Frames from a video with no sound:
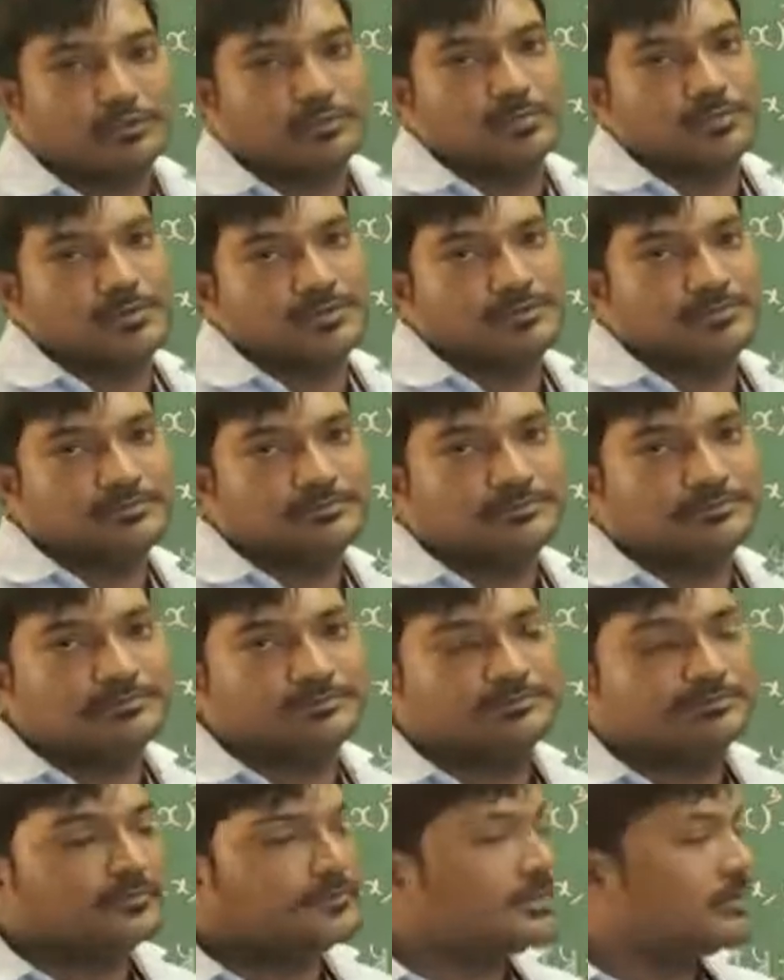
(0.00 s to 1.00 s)
cubed.
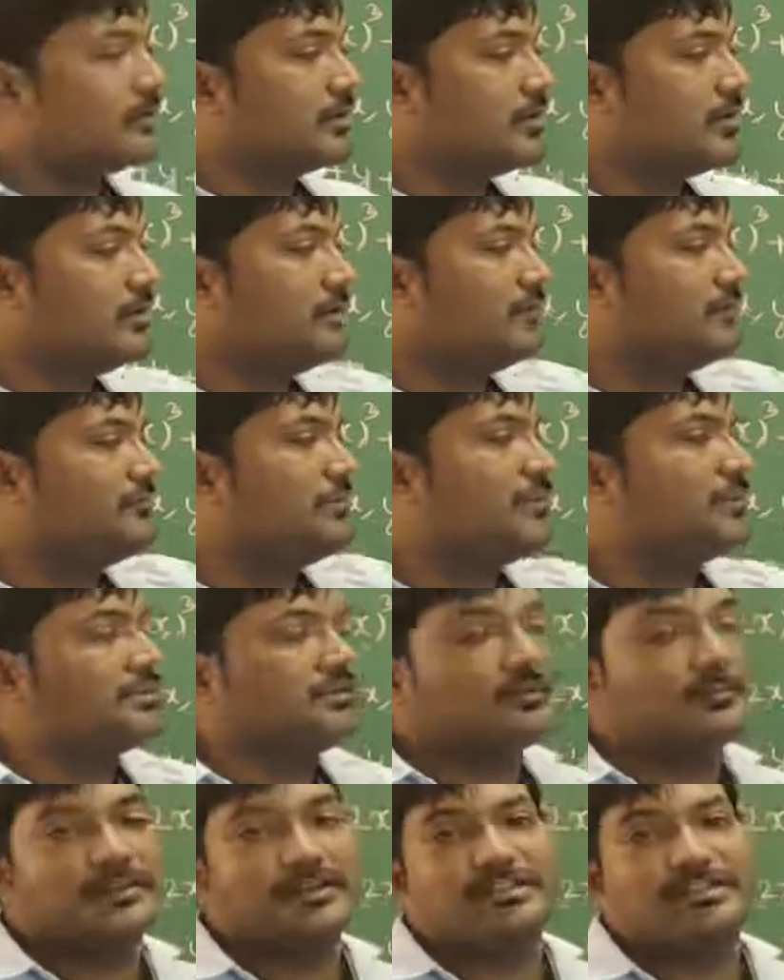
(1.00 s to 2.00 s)
Okay, every
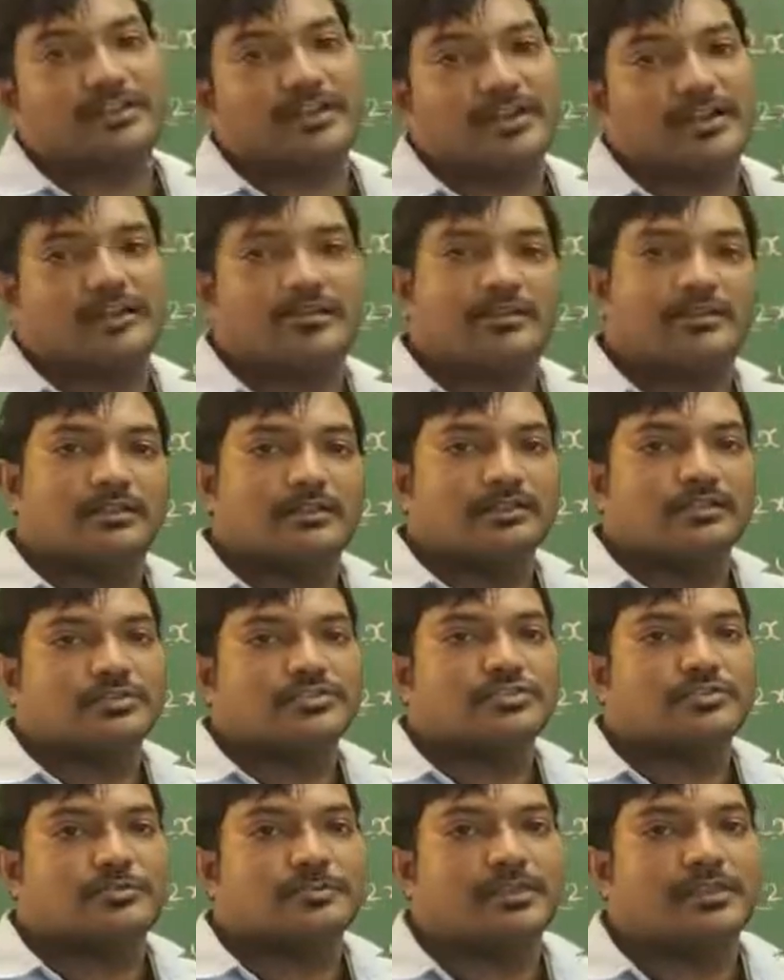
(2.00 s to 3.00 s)
term inside
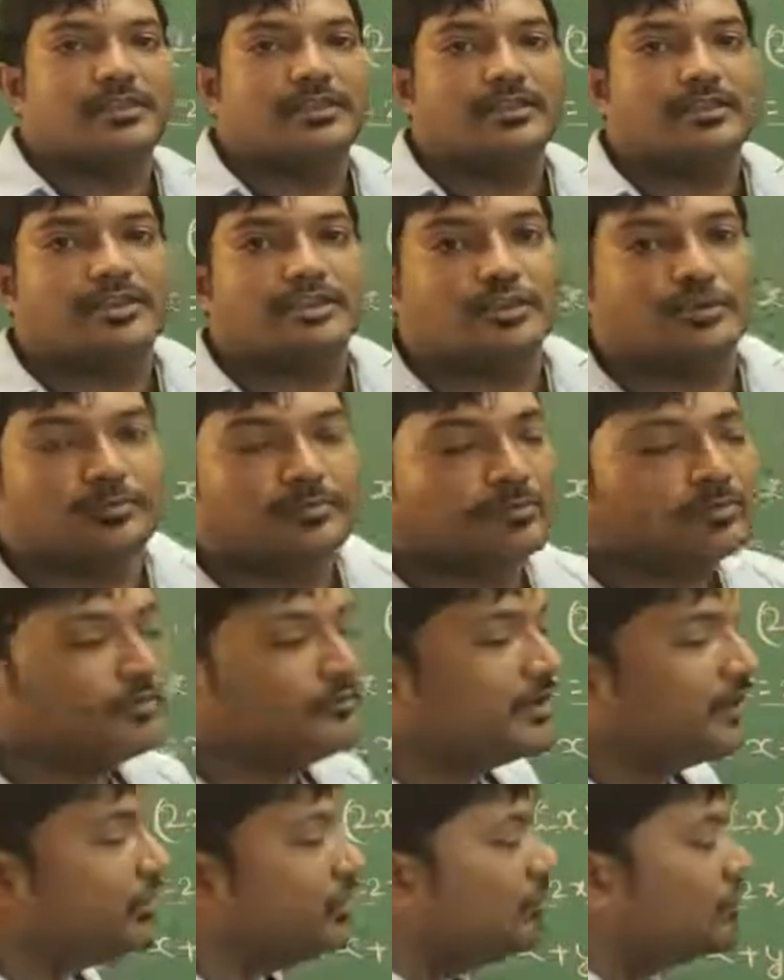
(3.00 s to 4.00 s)
should be cubed. So
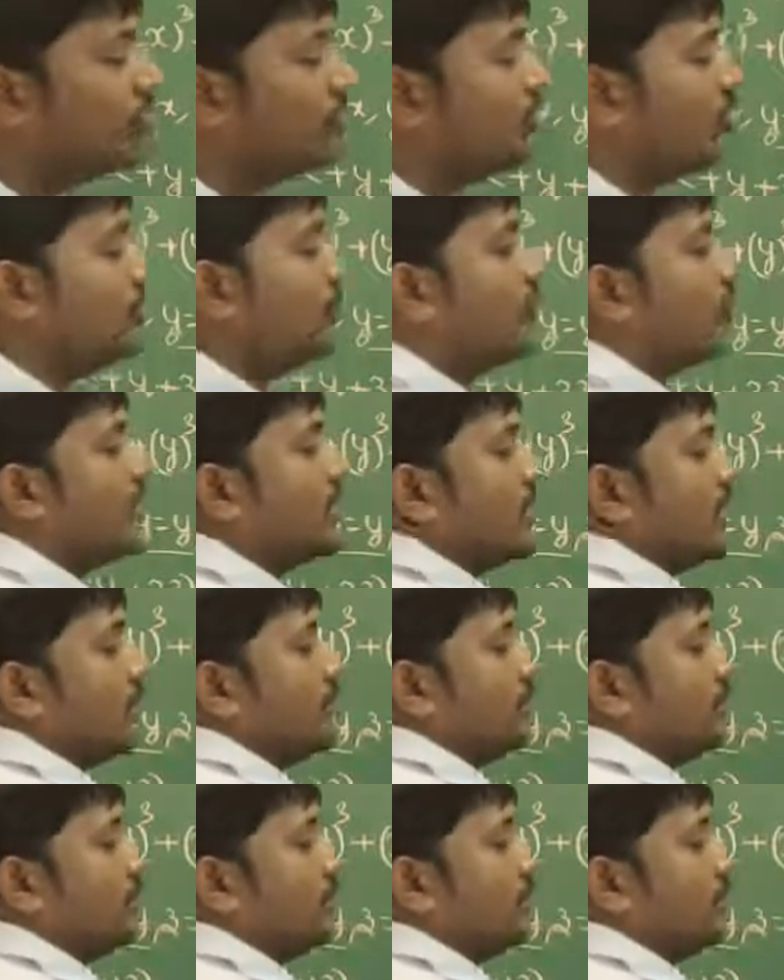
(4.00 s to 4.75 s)
when you cube, what